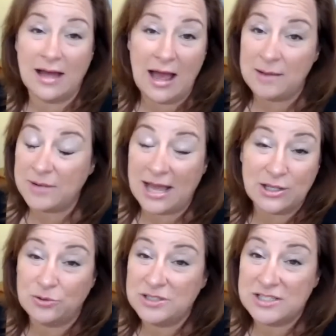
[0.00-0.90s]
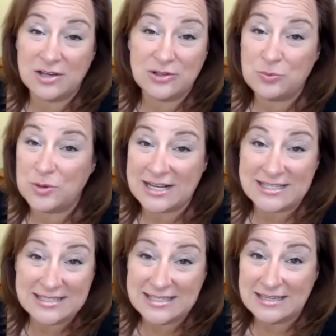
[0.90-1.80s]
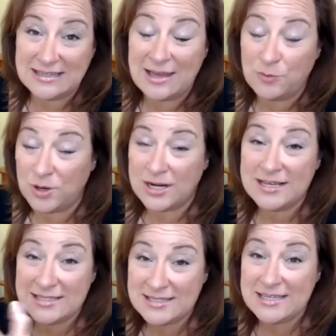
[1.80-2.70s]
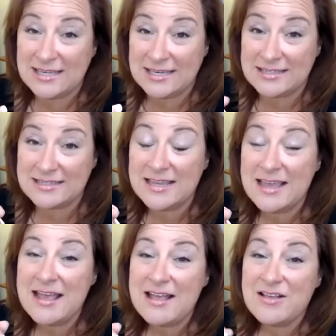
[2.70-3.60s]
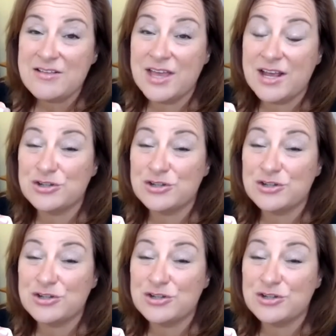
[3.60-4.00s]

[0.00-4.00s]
I can only tell you what I see. And what I see is they are